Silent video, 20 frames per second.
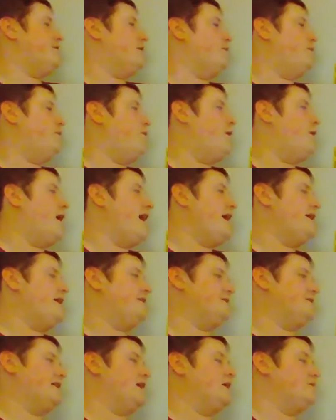our
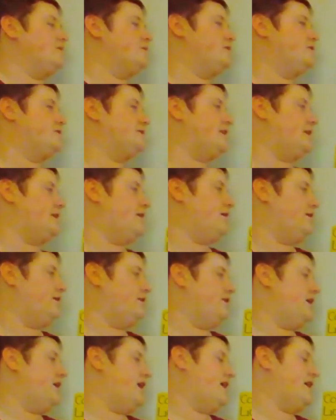wild animals that are
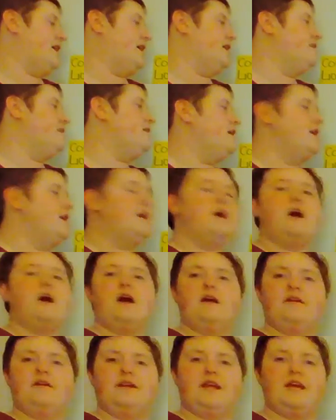lion,
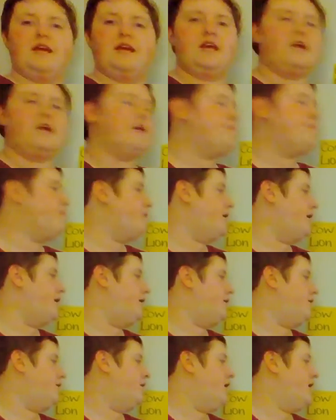our
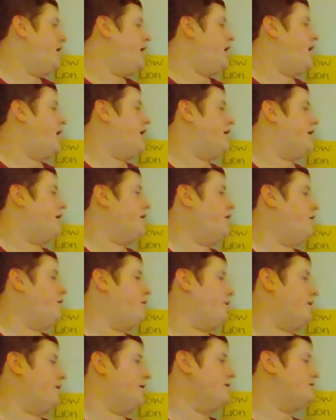hippo, our
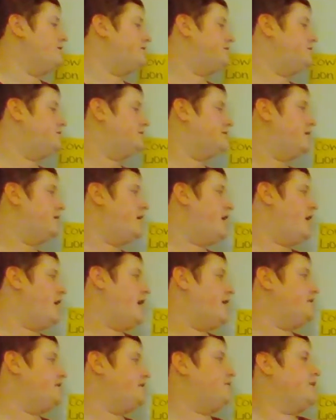horse,
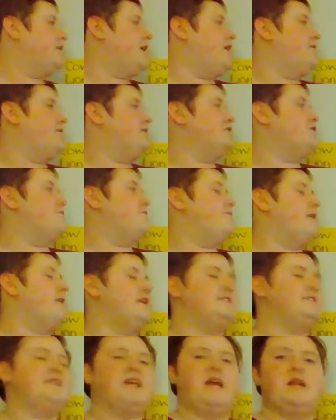and then we have our
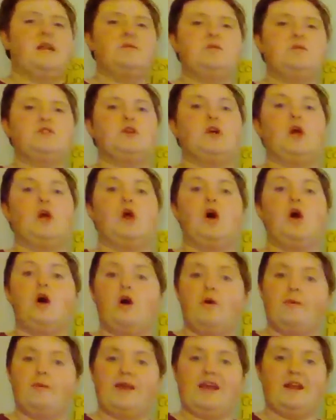domestic animals or our
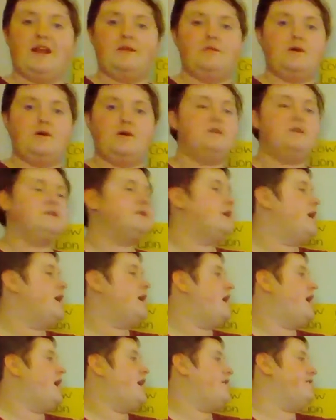home animals,
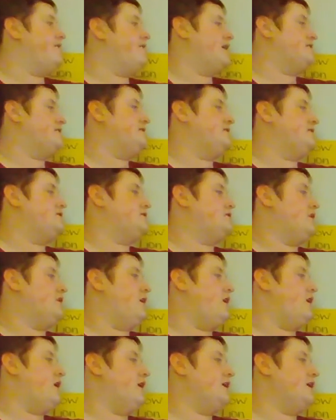and that's the
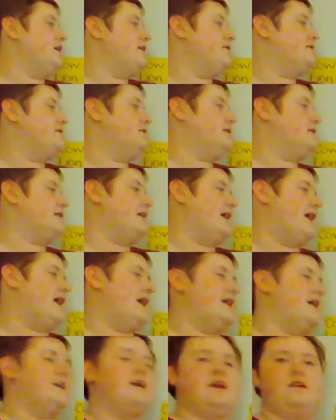dog, the
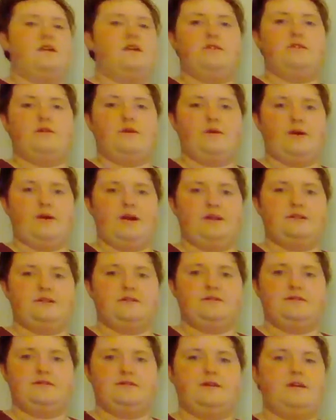cat, and the
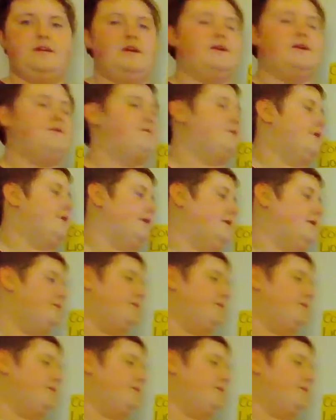horse. Very,